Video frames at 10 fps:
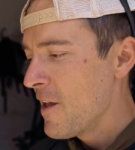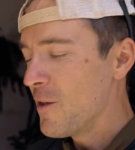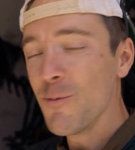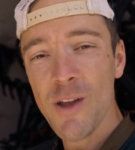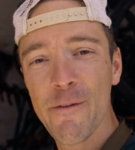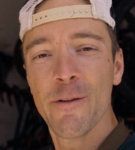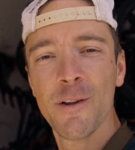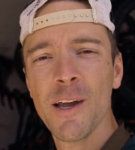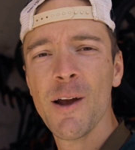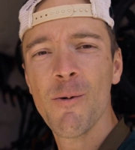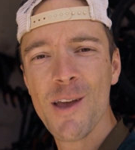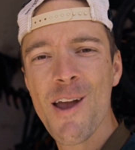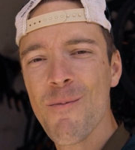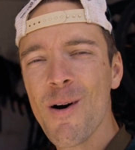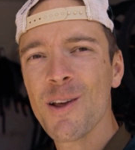You definitely will get
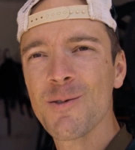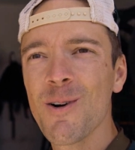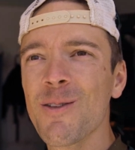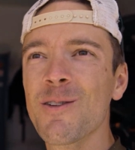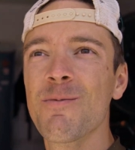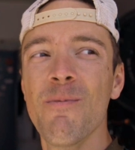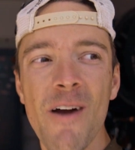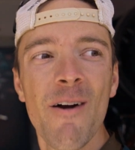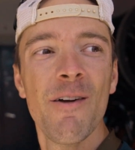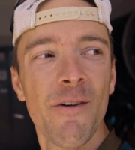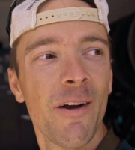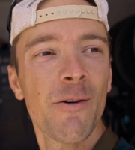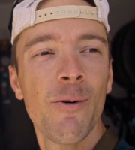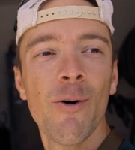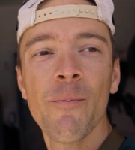your money's worth. It's very, very
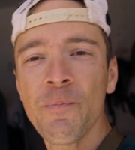cool.